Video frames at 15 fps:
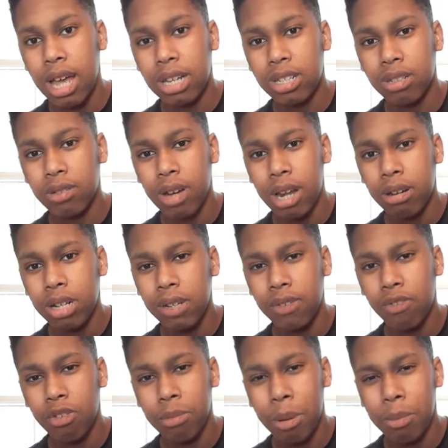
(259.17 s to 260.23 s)
actually, I don't
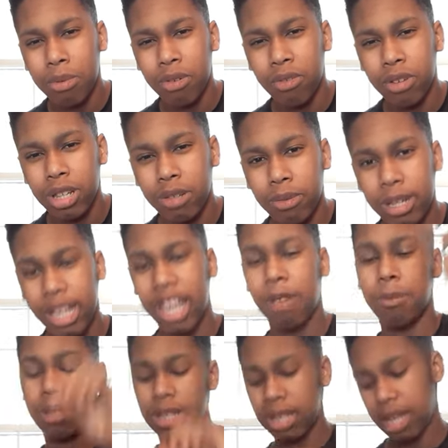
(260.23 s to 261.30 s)
even remember really what
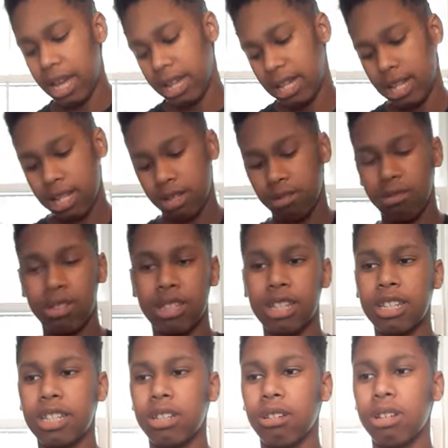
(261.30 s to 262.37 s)
gave me the idea to do this
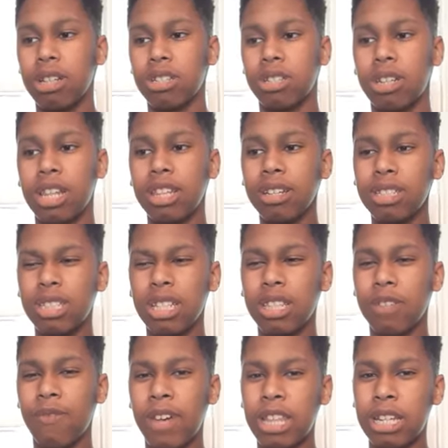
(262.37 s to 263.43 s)
Nintendo collection. I think it's just
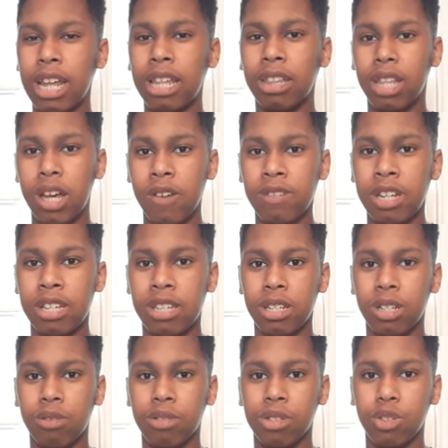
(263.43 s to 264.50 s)
the fact that I love
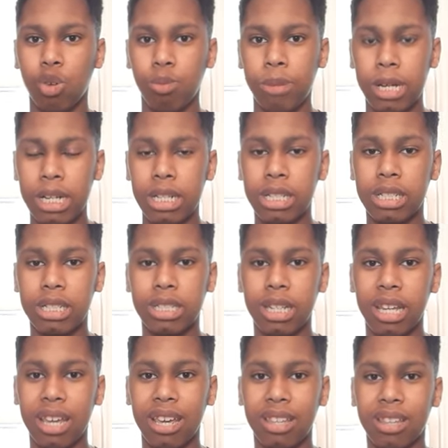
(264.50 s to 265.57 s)
Nintendo so
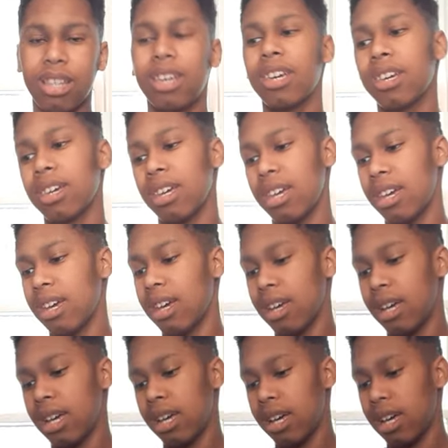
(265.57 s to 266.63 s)
much, and like,
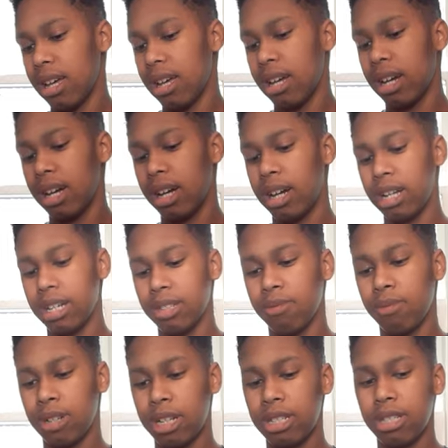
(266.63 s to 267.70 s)
I just
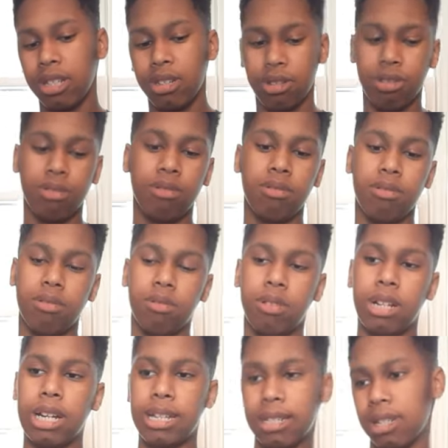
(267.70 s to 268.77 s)
wanted to do
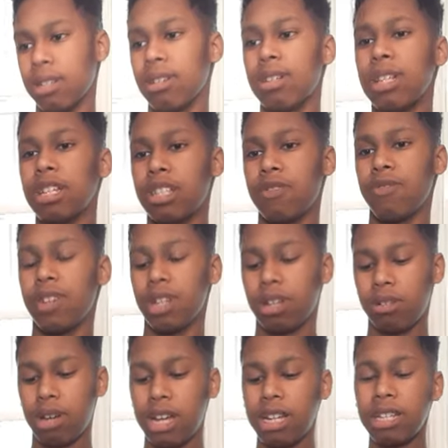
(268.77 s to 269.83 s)
a Nintendo collection
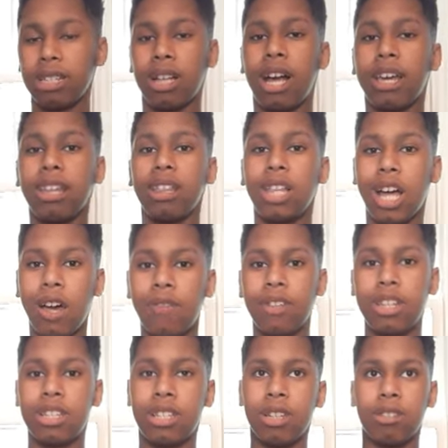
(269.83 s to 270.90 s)
video. I just, I love
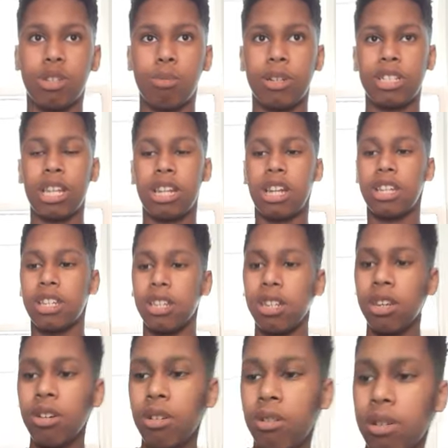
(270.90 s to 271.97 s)
Nintendo so much. Like,
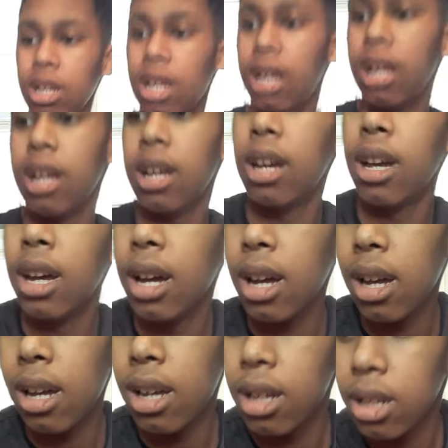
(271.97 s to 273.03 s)
Nintendo,
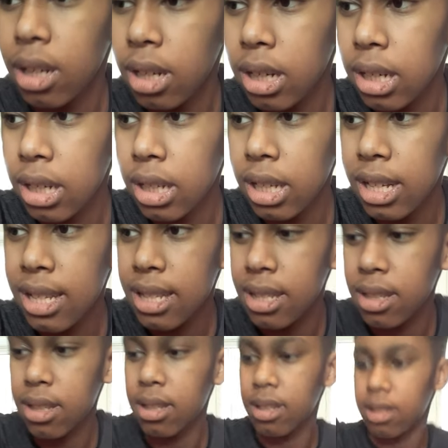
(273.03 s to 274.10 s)

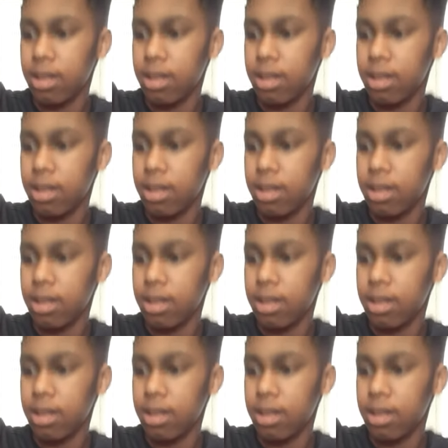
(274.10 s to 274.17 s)
it's,